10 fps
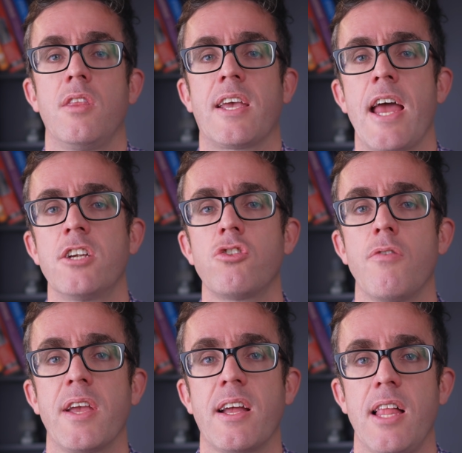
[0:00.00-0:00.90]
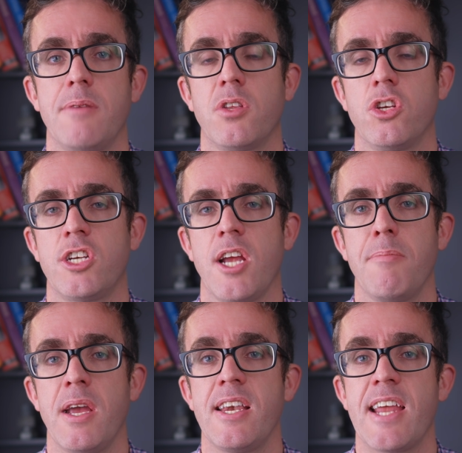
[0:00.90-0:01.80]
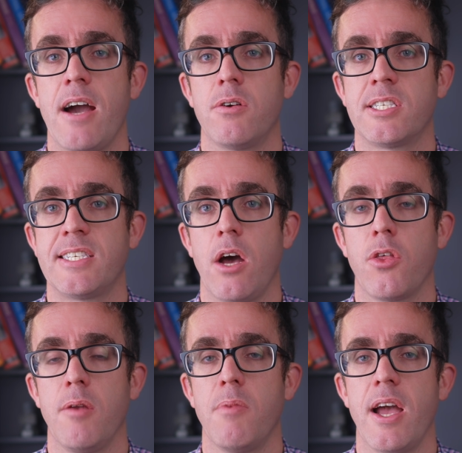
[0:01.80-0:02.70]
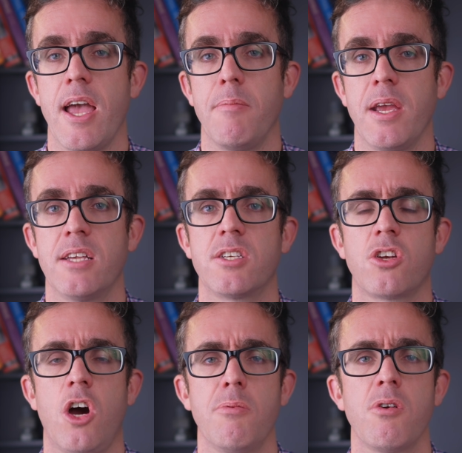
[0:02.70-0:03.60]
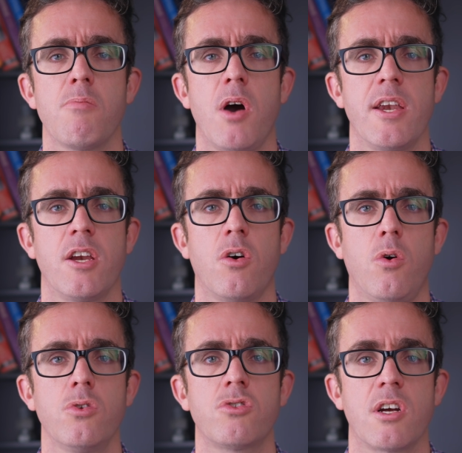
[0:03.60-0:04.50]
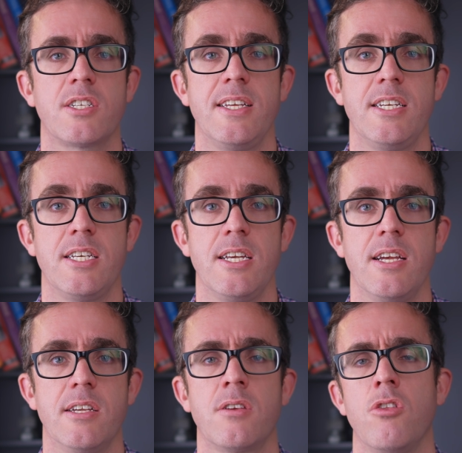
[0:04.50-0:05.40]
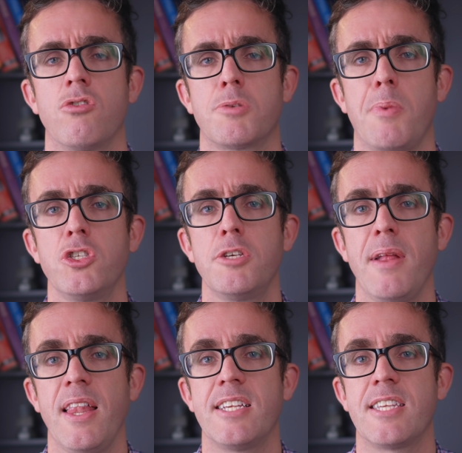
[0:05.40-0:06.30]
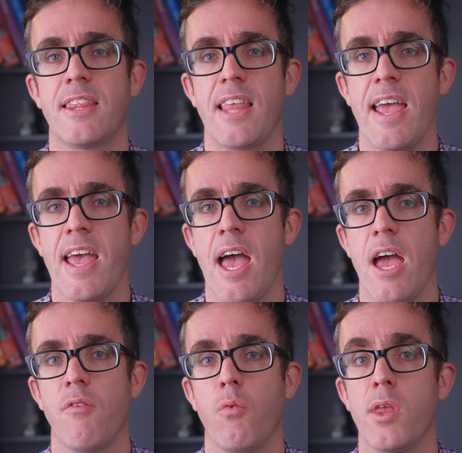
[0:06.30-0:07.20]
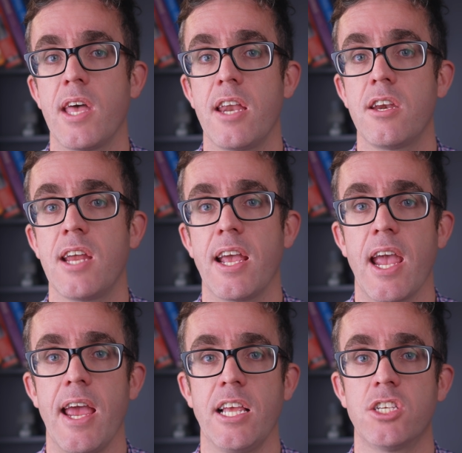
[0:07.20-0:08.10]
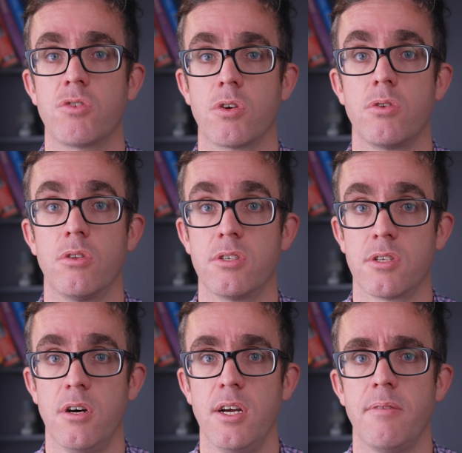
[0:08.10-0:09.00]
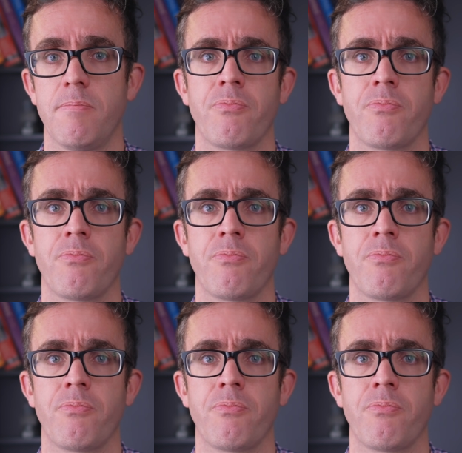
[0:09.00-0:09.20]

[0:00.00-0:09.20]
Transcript: The catastrophic collapse of the Champlain Towers South in Miami is a timely reminder to all structural engineers the responsibilities that they have when they undertake any structural design.